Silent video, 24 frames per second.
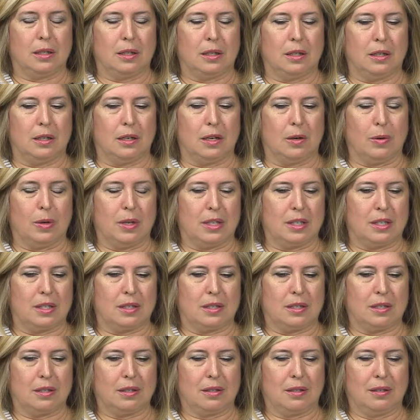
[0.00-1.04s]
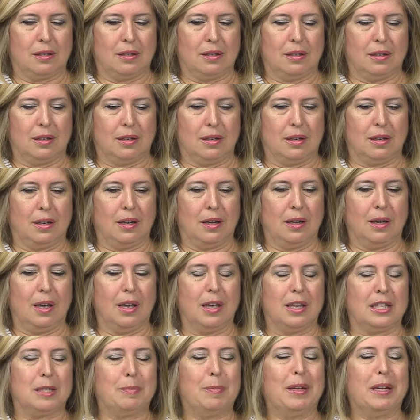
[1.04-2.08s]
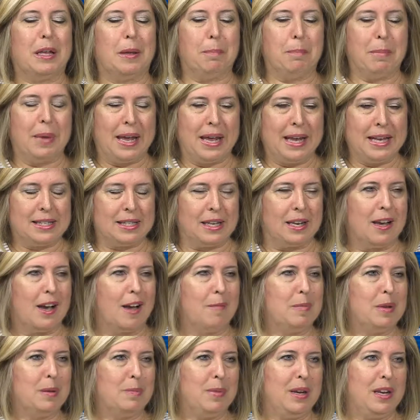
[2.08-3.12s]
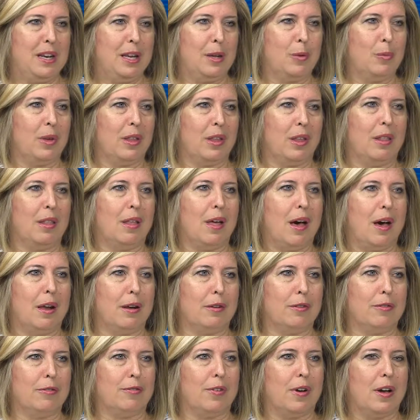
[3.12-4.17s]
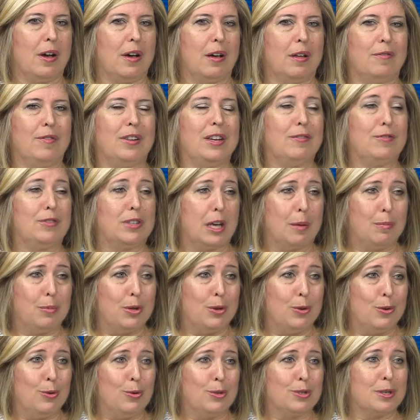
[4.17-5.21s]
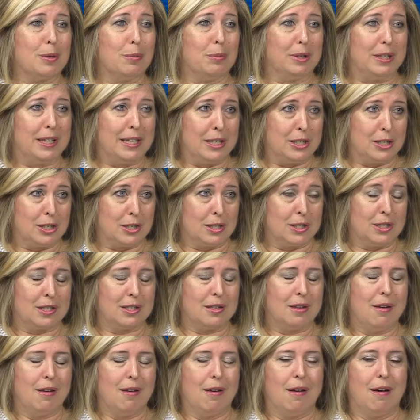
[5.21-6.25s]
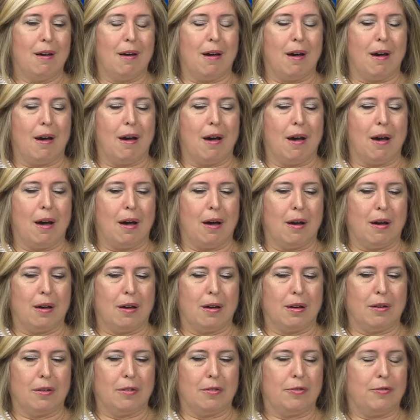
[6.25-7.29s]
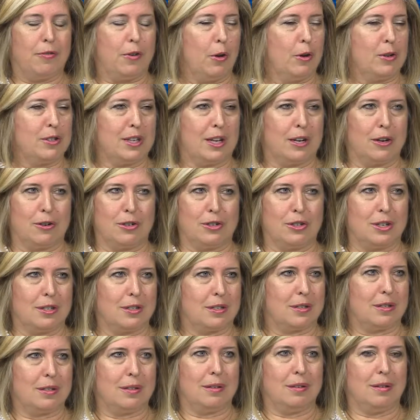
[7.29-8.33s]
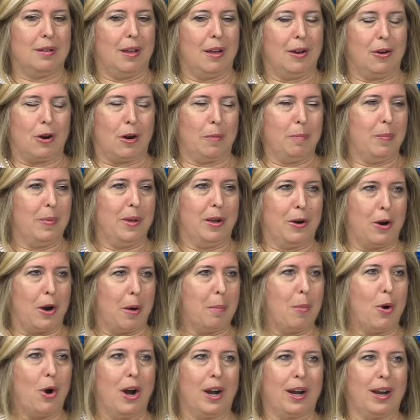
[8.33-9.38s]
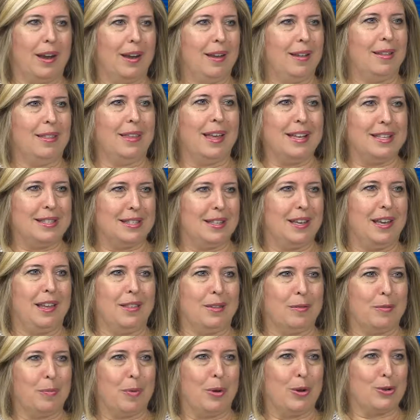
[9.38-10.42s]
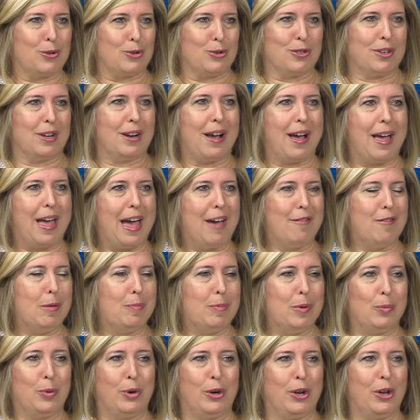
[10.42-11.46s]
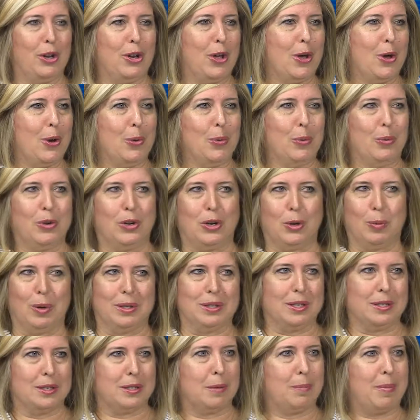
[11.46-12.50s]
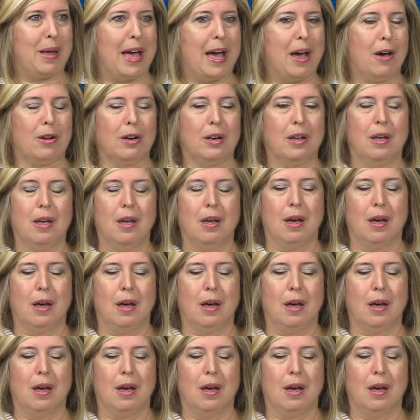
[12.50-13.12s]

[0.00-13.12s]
You know, it's been amazing. I've been meeting with a lot of VFWs, some Legions, folks that are just in our market, and they see the posters that I have up and want to know, you know, what's this about.